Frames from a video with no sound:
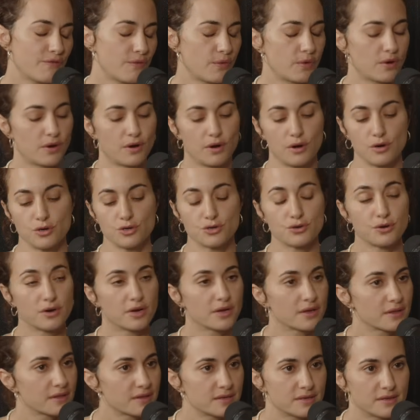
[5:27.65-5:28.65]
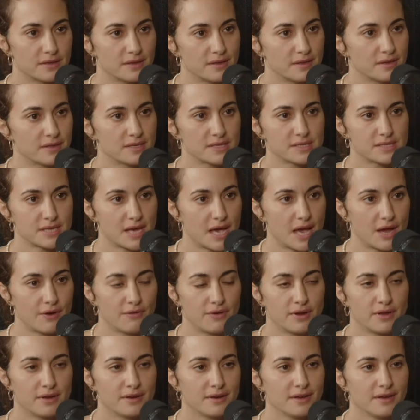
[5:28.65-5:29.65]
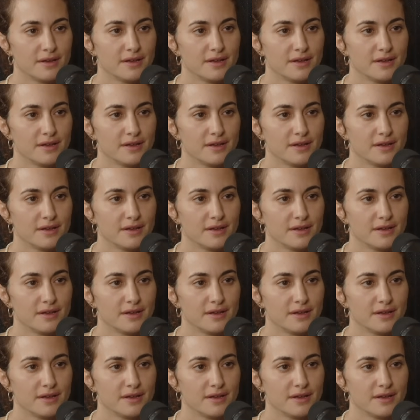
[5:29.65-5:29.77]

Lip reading: or during the siren.